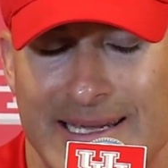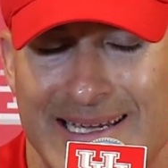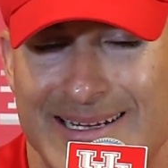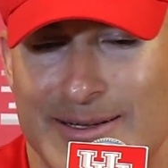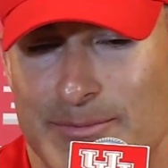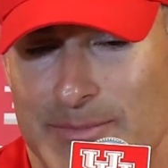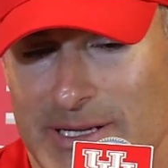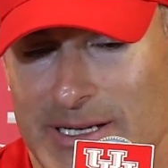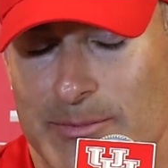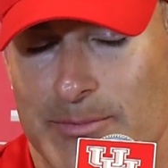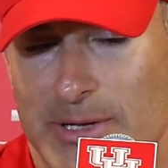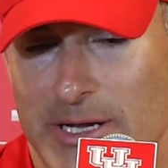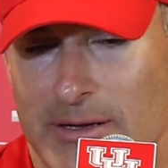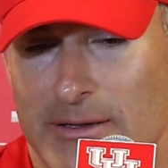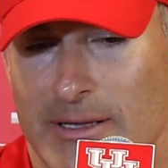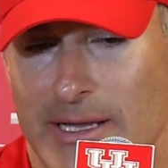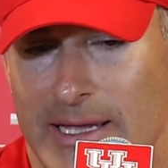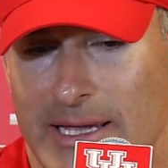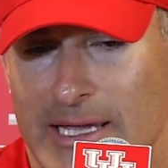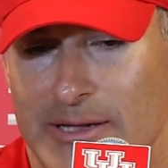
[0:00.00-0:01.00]
it, it
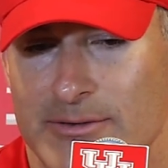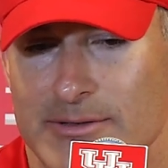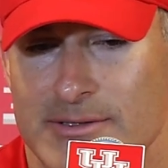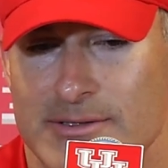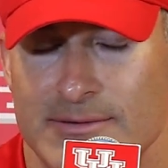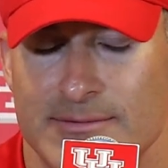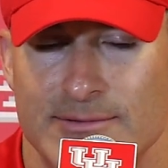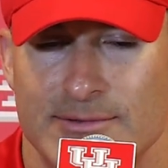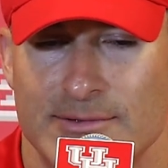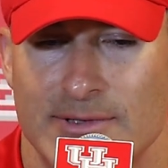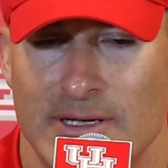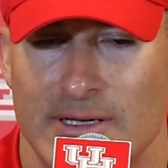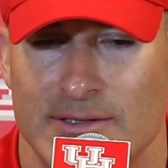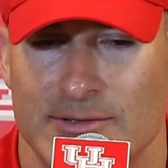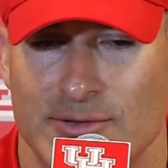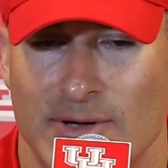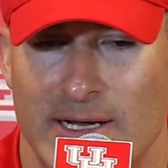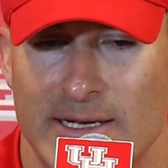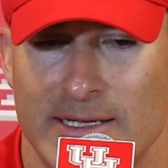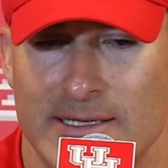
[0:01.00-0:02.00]
appeared like he was uh,
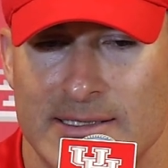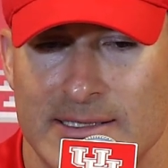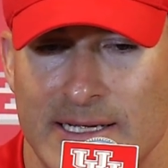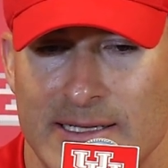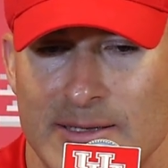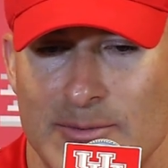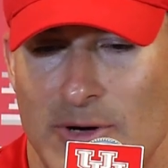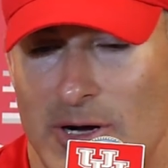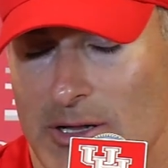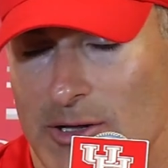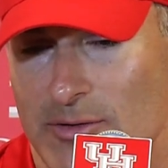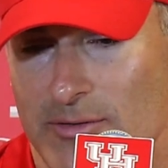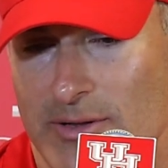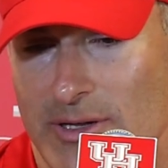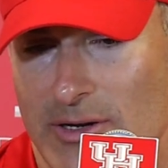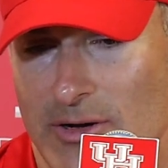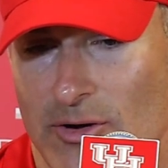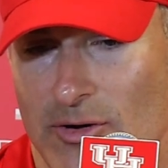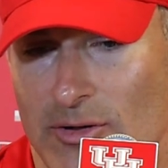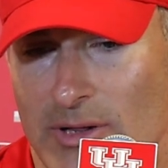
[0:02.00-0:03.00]
trying to extend the ball over
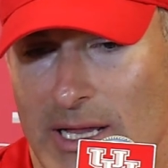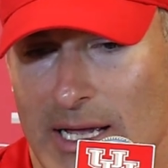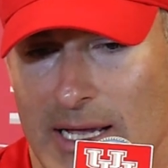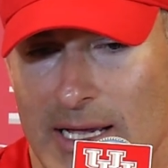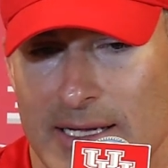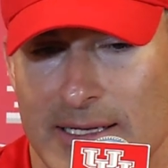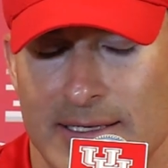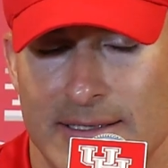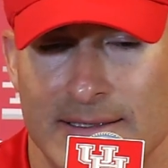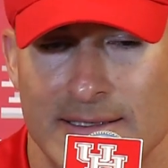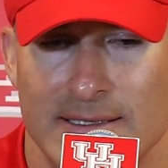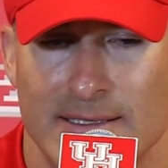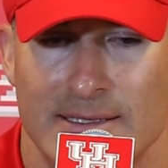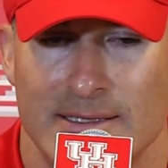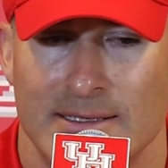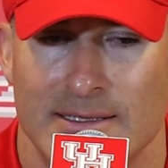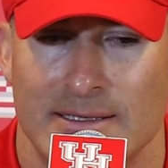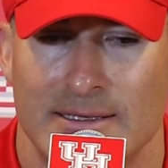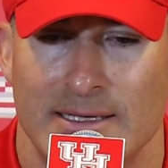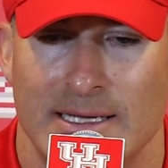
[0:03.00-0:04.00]
the goal line, and
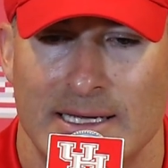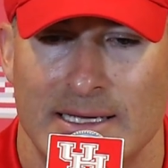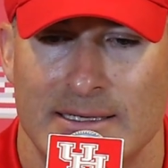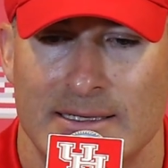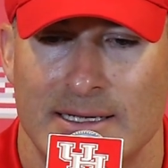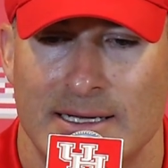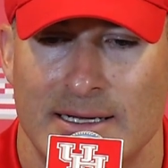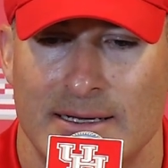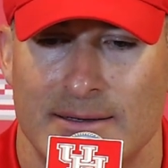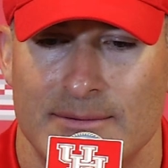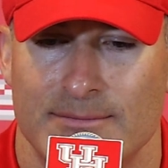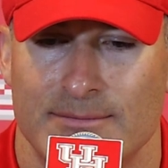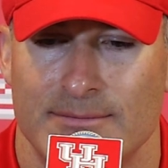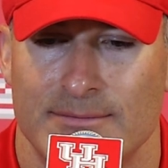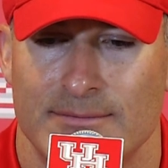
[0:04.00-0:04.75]
and uh,